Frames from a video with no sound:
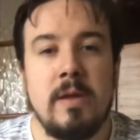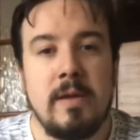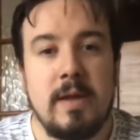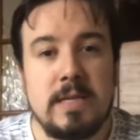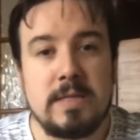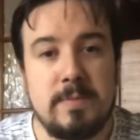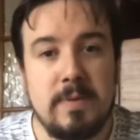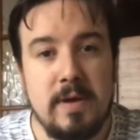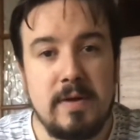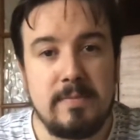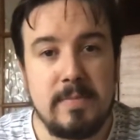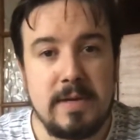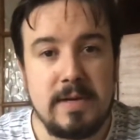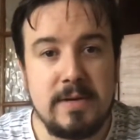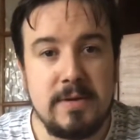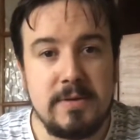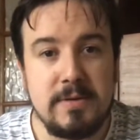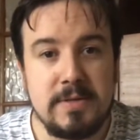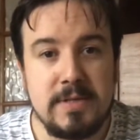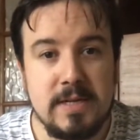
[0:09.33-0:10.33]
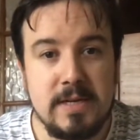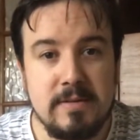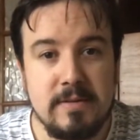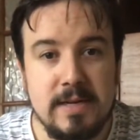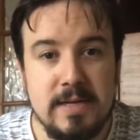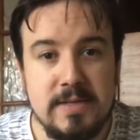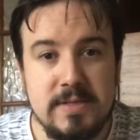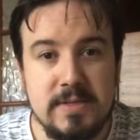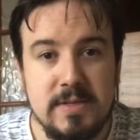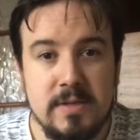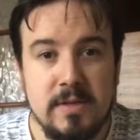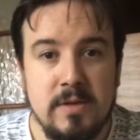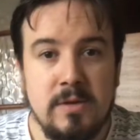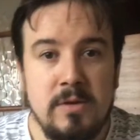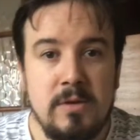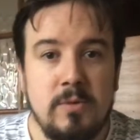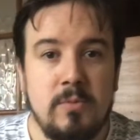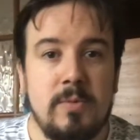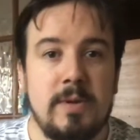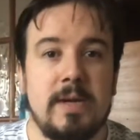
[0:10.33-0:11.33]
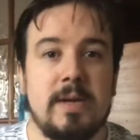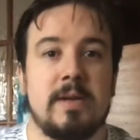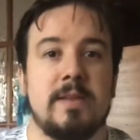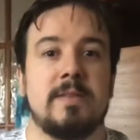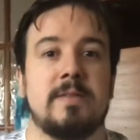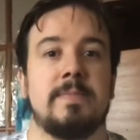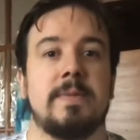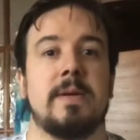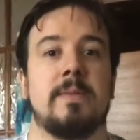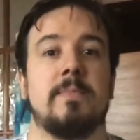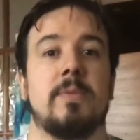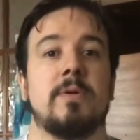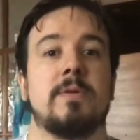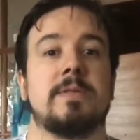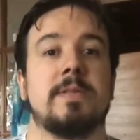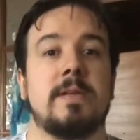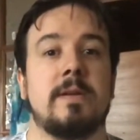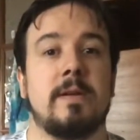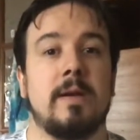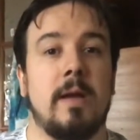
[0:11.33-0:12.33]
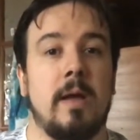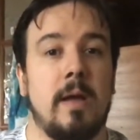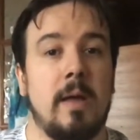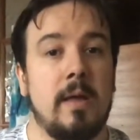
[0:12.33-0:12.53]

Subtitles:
as part of my new series, we're going to be unboxing